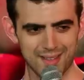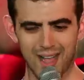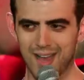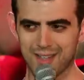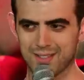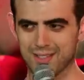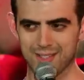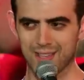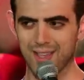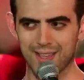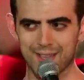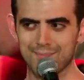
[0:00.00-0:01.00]
God is just
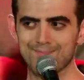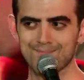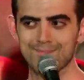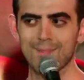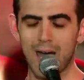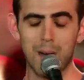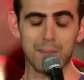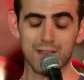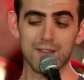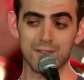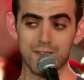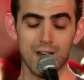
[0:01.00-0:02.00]
like, I'm
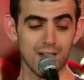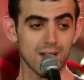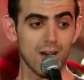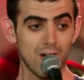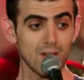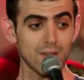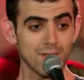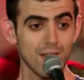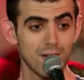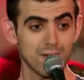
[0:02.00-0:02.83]
gonna fuck all of you.